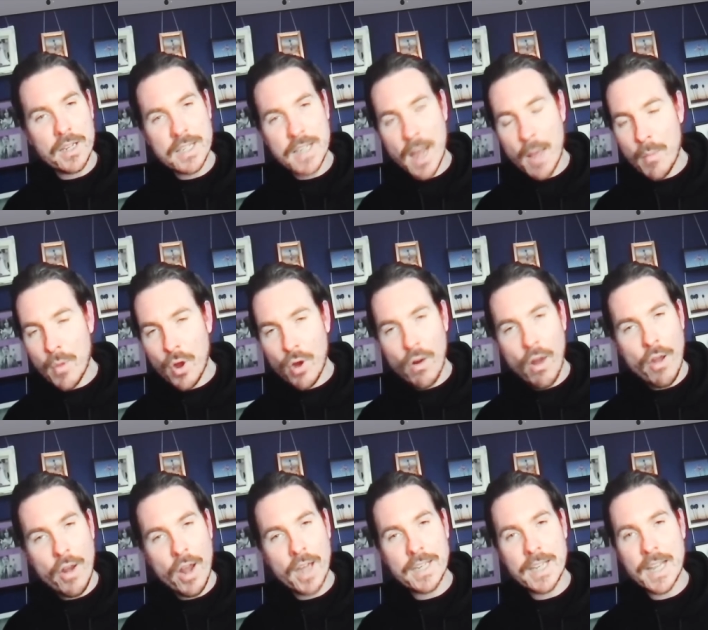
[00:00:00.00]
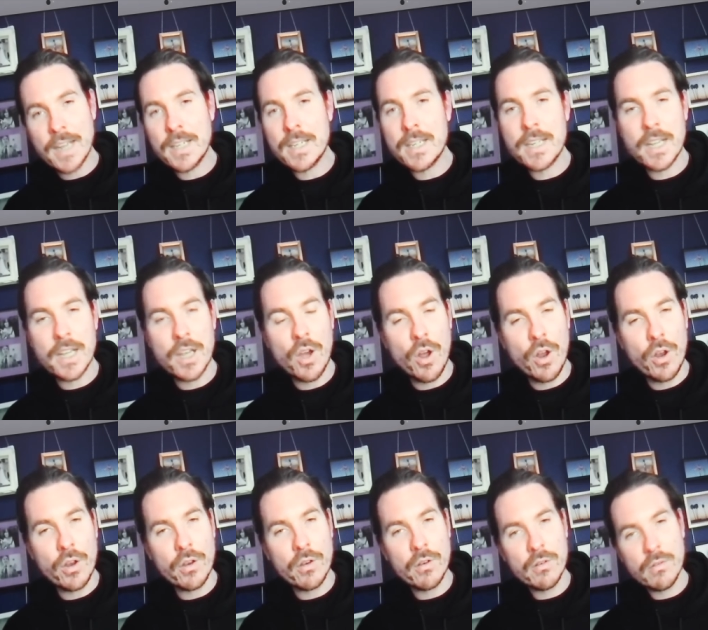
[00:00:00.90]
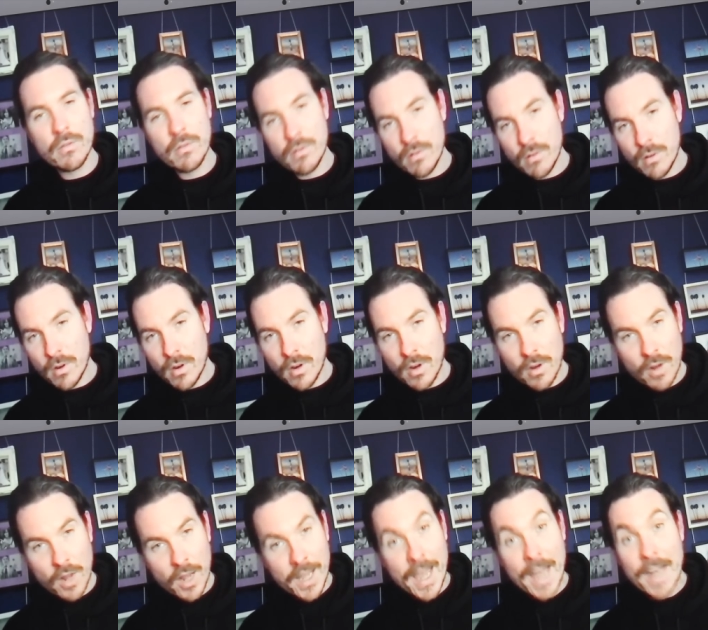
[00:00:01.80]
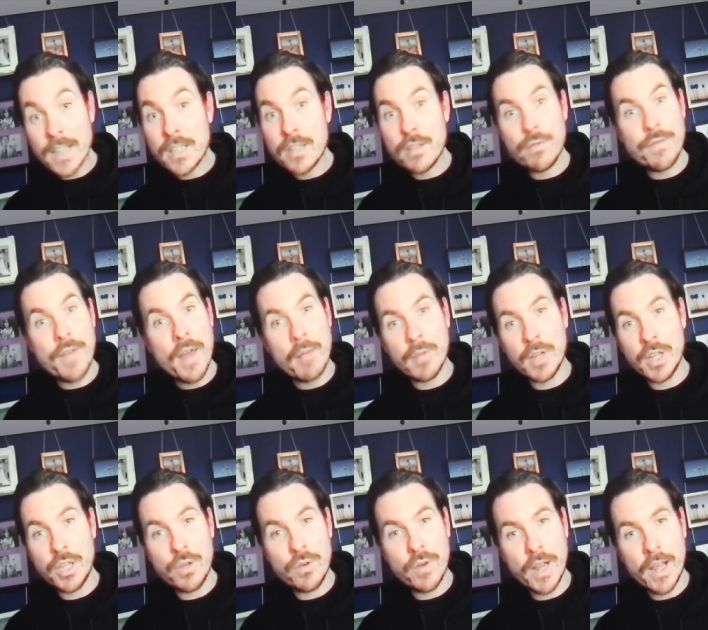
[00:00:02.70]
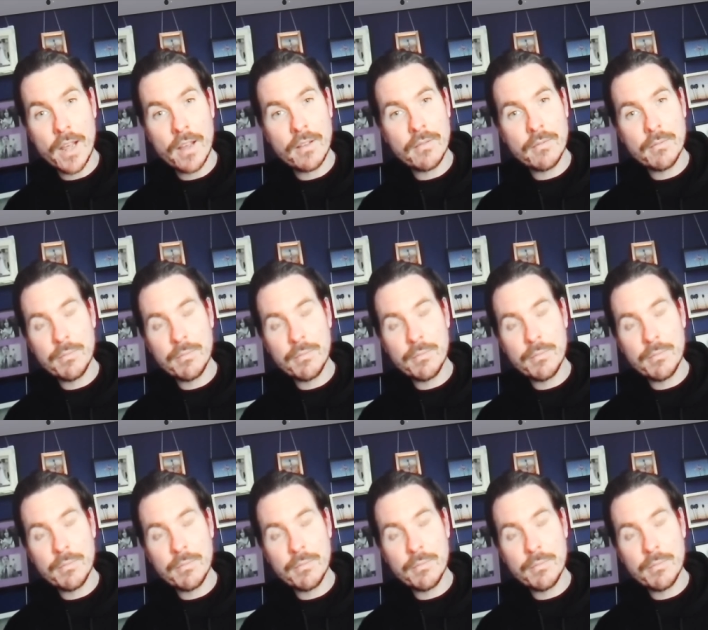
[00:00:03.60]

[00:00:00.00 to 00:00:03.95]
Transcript: stamp our own identity on against the family unit.